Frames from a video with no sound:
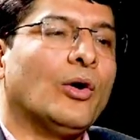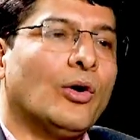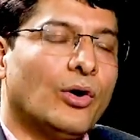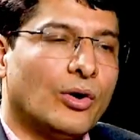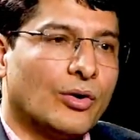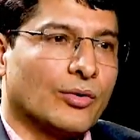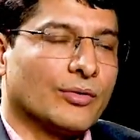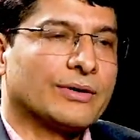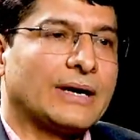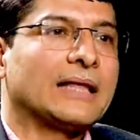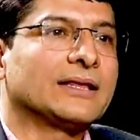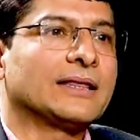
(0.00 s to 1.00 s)
Or
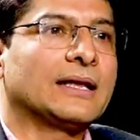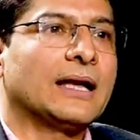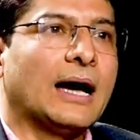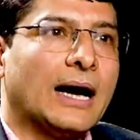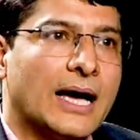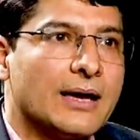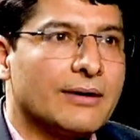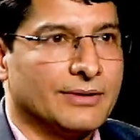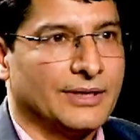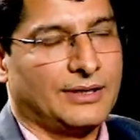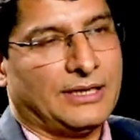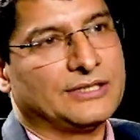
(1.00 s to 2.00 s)
rather than
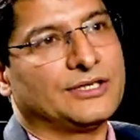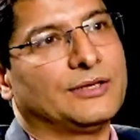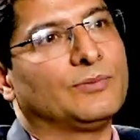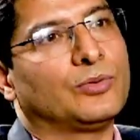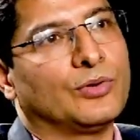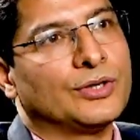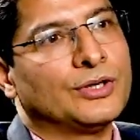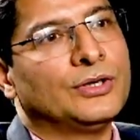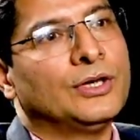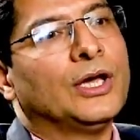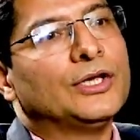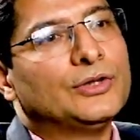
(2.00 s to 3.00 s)
hiring as an employee,
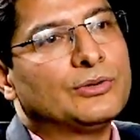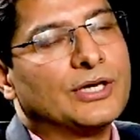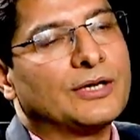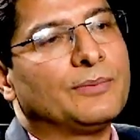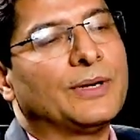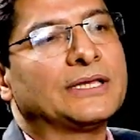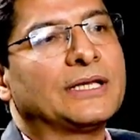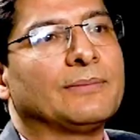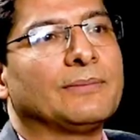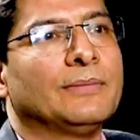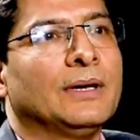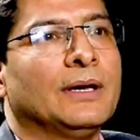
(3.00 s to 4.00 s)
you can bring
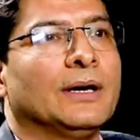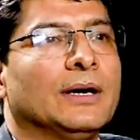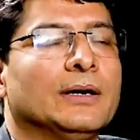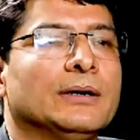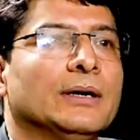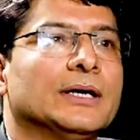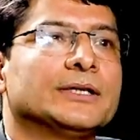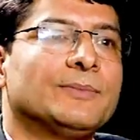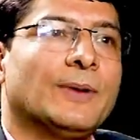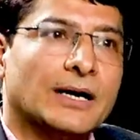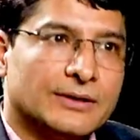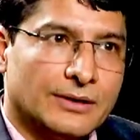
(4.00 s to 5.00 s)
them as a
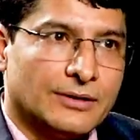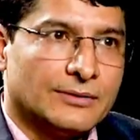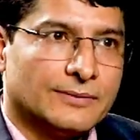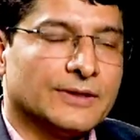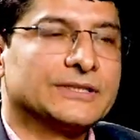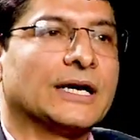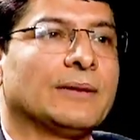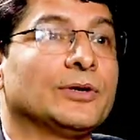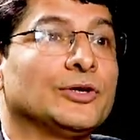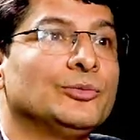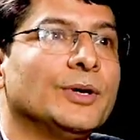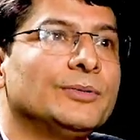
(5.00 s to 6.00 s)
partner. For example,
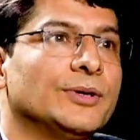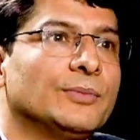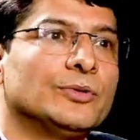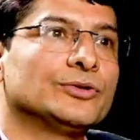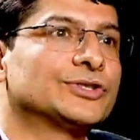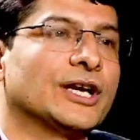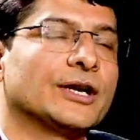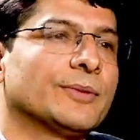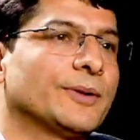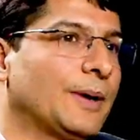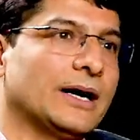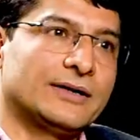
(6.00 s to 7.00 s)
you may be able to set up
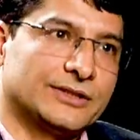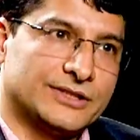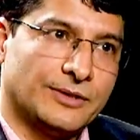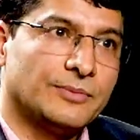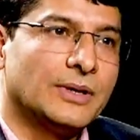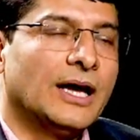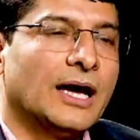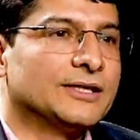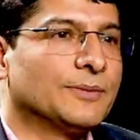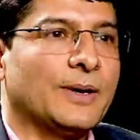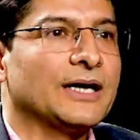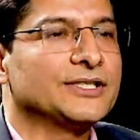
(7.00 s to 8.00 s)
a partnership, and the
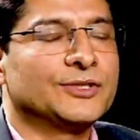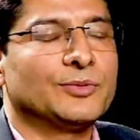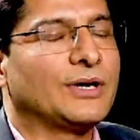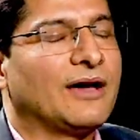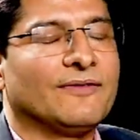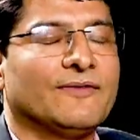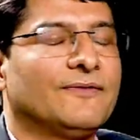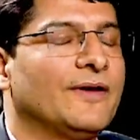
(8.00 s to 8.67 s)
partnership would have